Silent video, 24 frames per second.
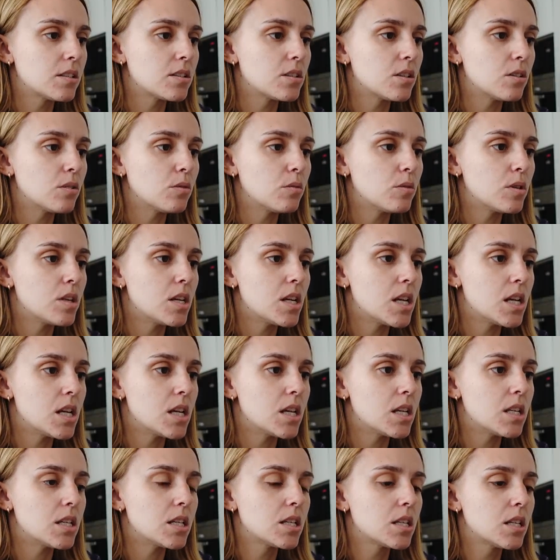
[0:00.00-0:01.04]
so
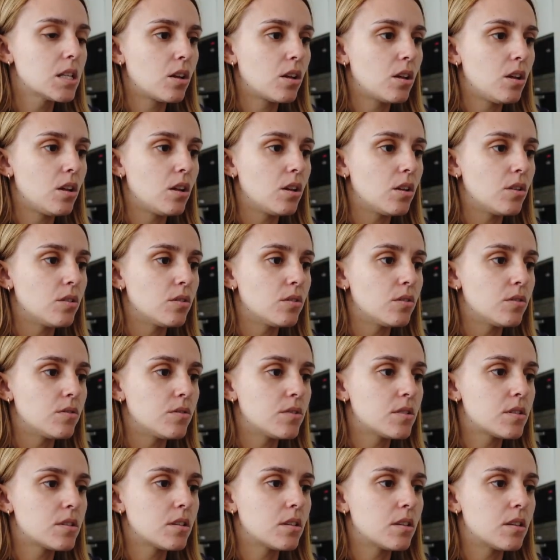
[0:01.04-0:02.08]
need
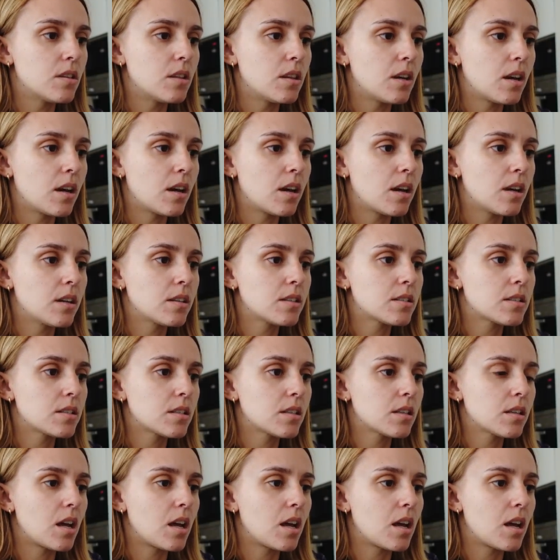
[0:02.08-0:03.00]
clothes that